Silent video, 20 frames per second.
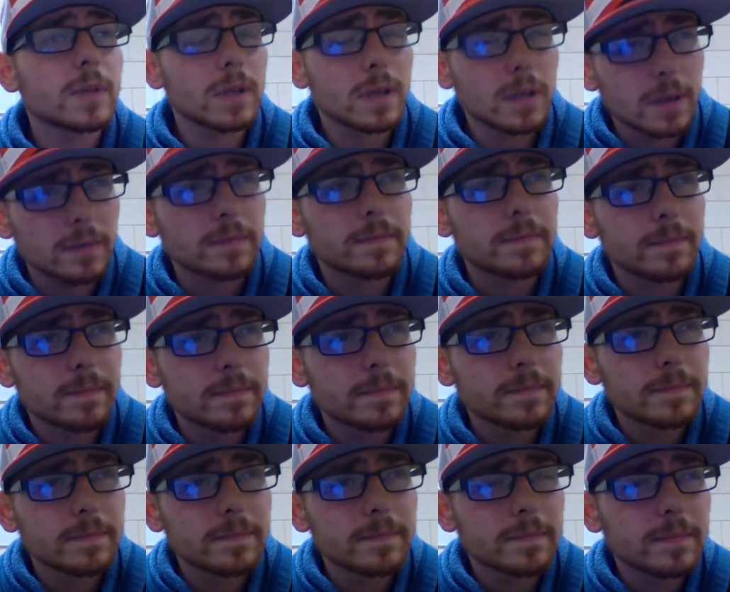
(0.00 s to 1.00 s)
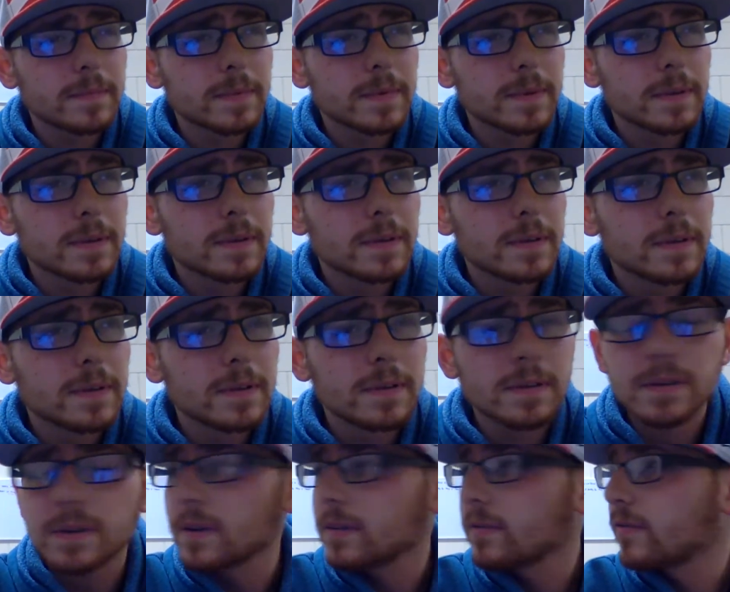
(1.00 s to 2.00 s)
Yeah.
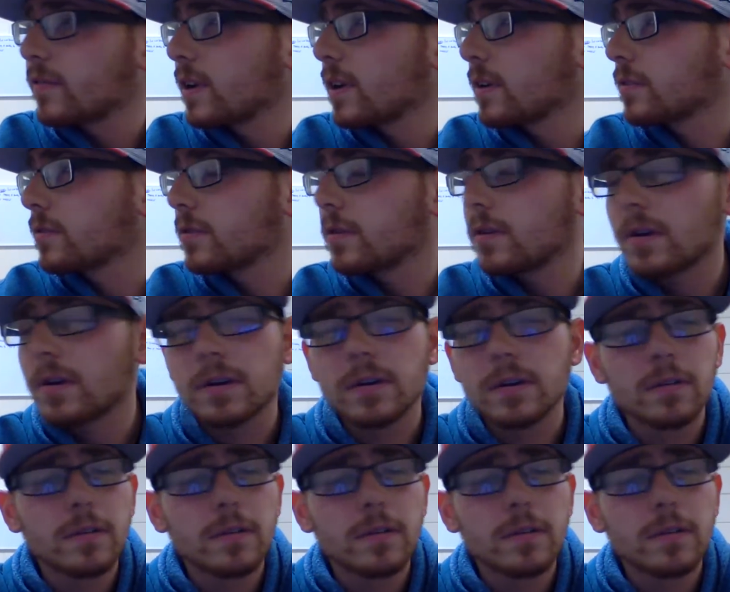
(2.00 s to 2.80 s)
Oh, fast talking.